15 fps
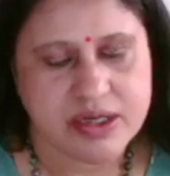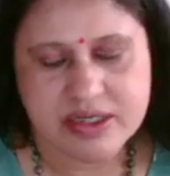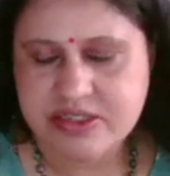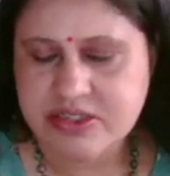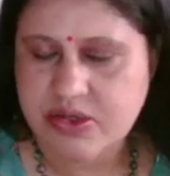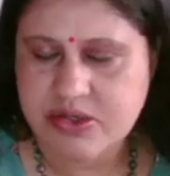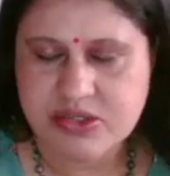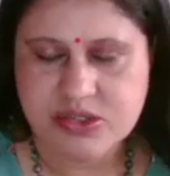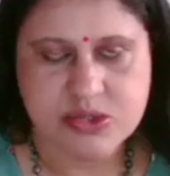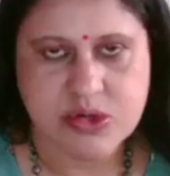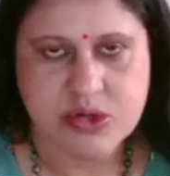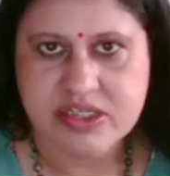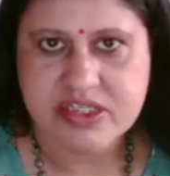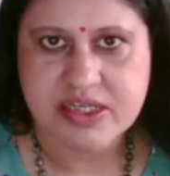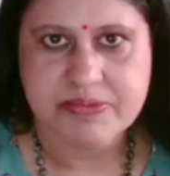also
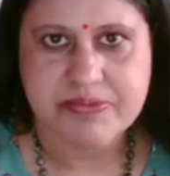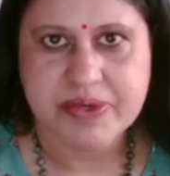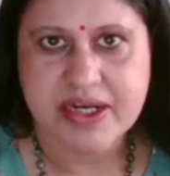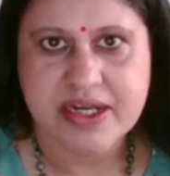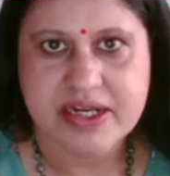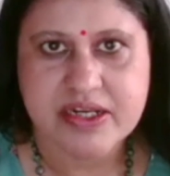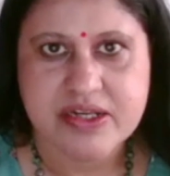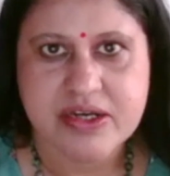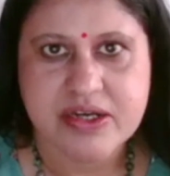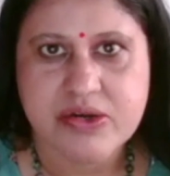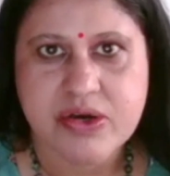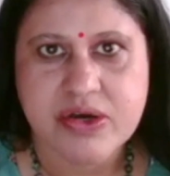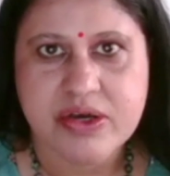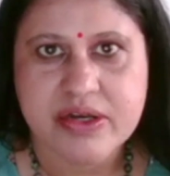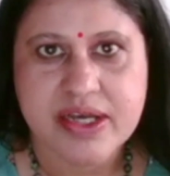called sub-collector
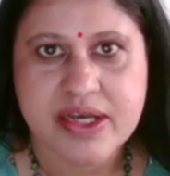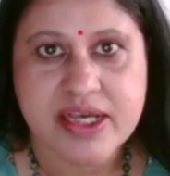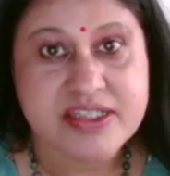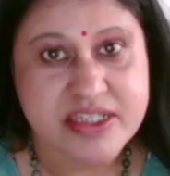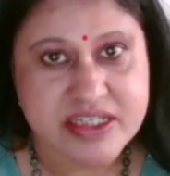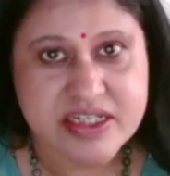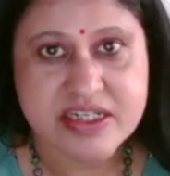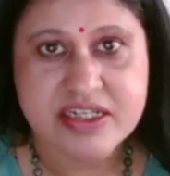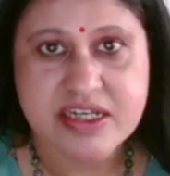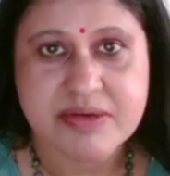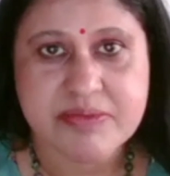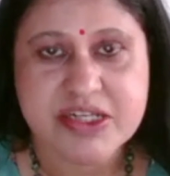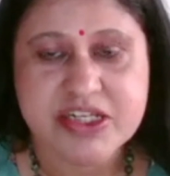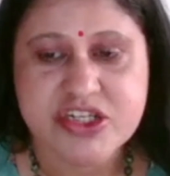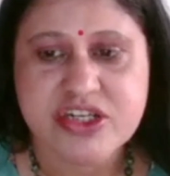or assistant
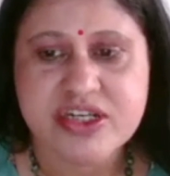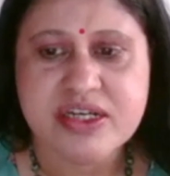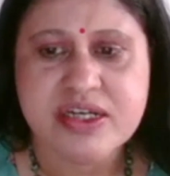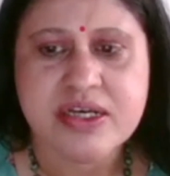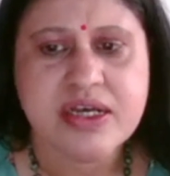commissioner.